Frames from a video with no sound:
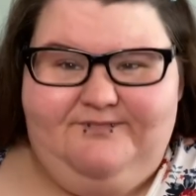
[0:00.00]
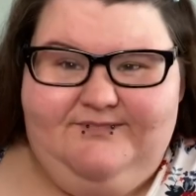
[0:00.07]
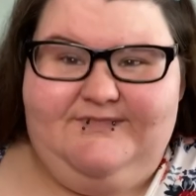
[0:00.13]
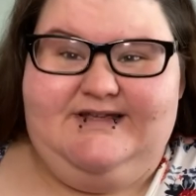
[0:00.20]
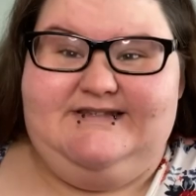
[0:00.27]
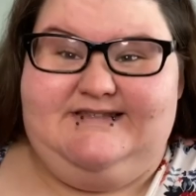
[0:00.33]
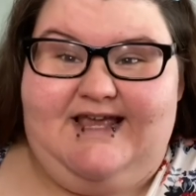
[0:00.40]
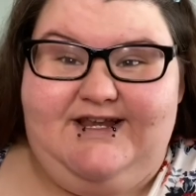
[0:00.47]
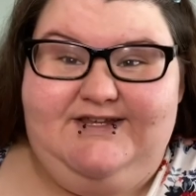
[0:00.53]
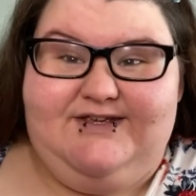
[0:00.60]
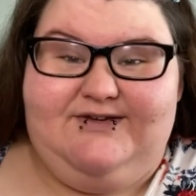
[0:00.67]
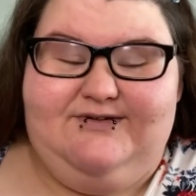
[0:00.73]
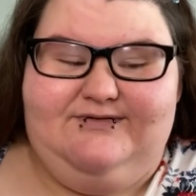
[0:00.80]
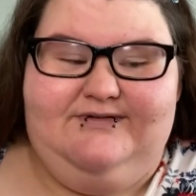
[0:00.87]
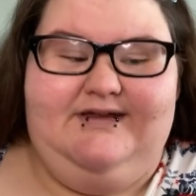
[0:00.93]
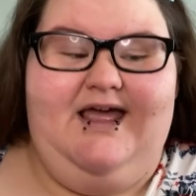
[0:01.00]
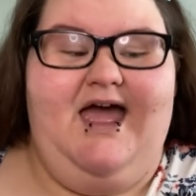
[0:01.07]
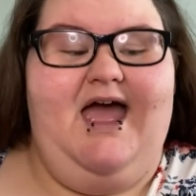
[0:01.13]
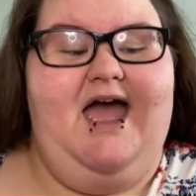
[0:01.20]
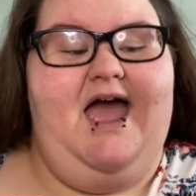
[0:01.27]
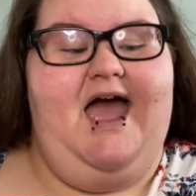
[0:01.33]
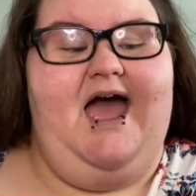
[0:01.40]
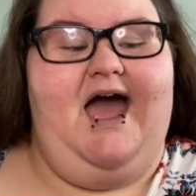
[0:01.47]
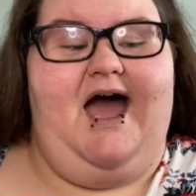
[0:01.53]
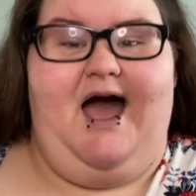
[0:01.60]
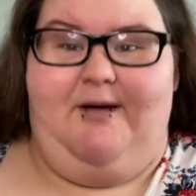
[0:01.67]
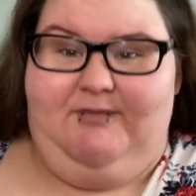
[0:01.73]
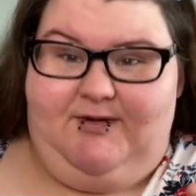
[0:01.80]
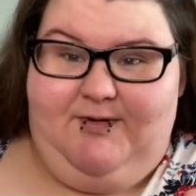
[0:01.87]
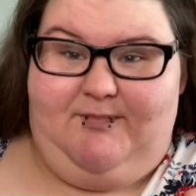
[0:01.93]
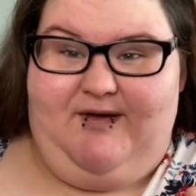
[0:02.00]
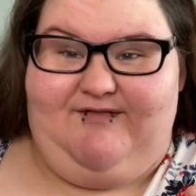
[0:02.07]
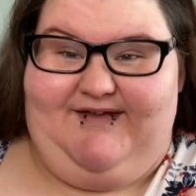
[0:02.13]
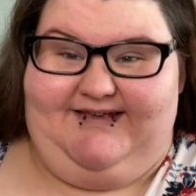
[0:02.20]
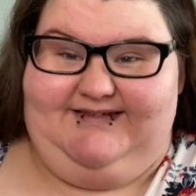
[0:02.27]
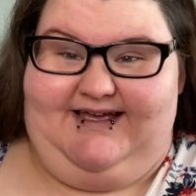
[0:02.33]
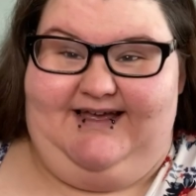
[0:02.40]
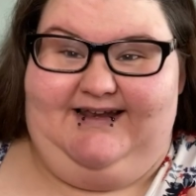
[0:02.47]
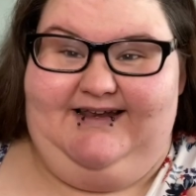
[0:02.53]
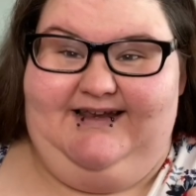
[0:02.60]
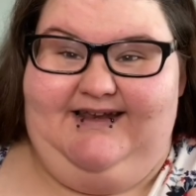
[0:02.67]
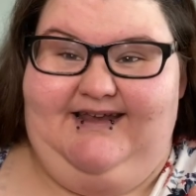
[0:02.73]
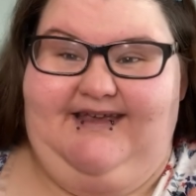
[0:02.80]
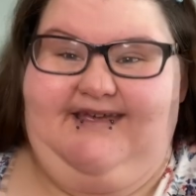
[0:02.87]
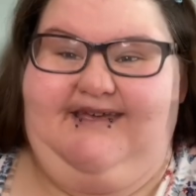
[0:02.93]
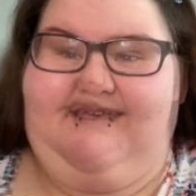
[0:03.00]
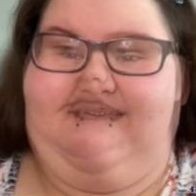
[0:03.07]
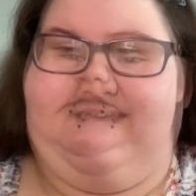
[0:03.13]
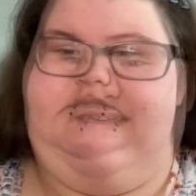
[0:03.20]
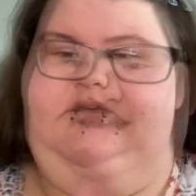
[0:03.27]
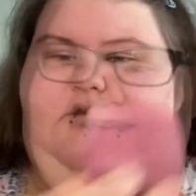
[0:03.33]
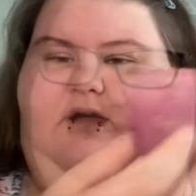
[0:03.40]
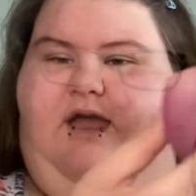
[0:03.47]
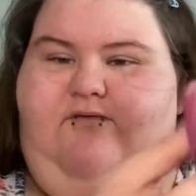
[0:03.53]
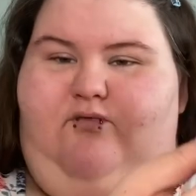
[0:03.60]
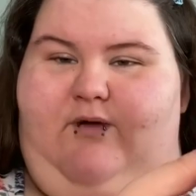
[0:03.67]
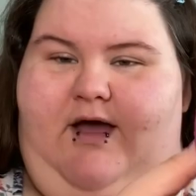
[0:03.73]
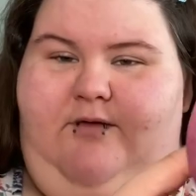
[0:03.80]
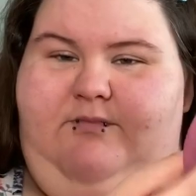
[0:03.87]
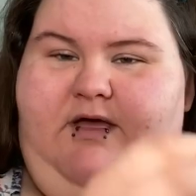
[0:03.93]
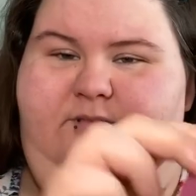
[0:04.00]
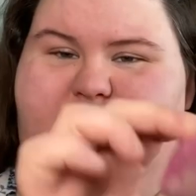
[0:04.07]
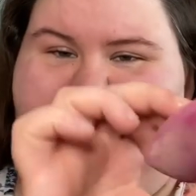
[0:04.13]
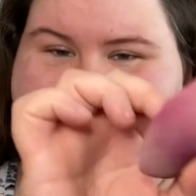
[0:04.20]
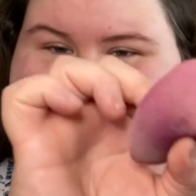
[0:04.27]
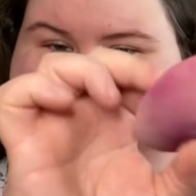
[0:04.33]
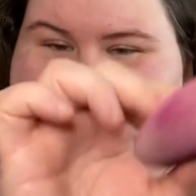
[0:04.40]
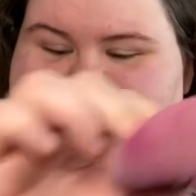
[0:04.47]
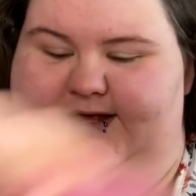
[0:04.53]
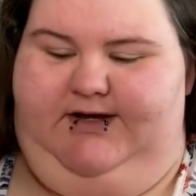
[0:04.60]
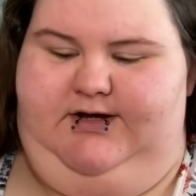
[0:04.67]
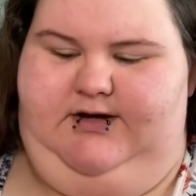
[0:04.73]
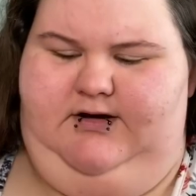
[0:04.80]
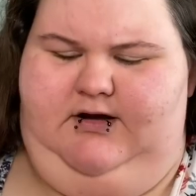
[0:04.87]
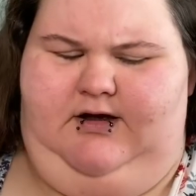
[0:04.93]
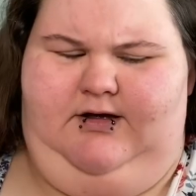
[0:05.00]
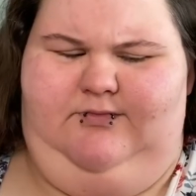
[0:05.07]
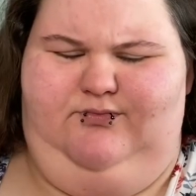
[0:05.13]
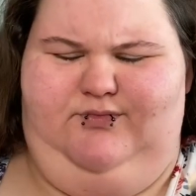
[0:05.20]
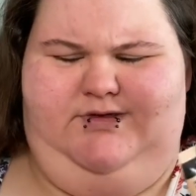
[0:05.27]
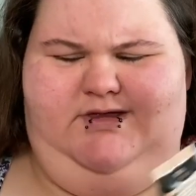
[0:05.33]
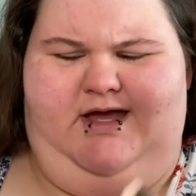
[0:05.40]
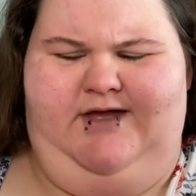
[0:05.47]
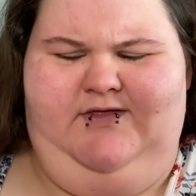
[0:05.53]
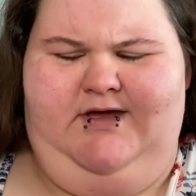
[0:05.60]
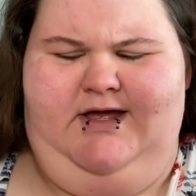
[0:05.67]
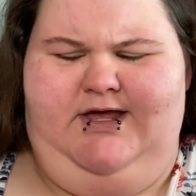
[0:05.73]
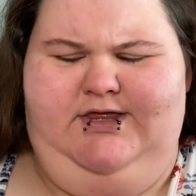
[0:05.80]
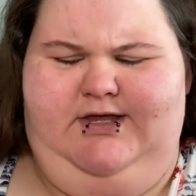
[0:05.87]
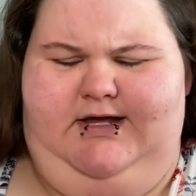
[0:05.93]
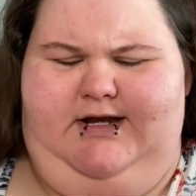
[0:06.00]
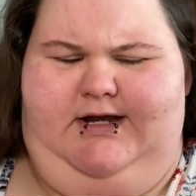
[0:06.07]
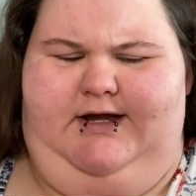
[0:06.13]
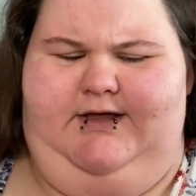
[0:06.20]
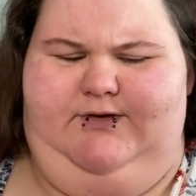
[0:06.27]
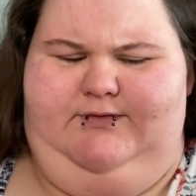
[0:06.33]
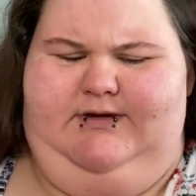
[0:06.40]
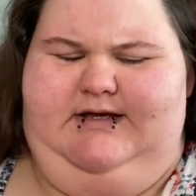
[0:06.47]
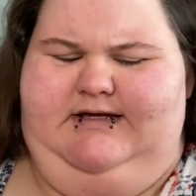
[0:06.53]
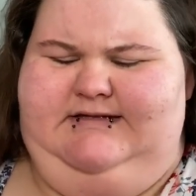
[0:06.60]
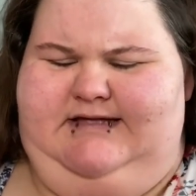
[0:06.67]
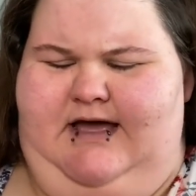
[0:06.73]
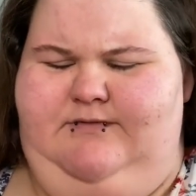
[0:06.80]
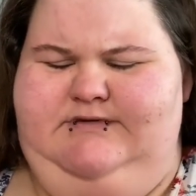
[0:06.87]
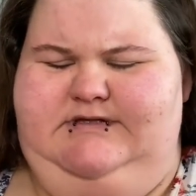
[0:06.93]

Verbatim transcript: stay tuned I'm gonna put my face on so I've wet my beauty blender um which I think I should get another one because that one's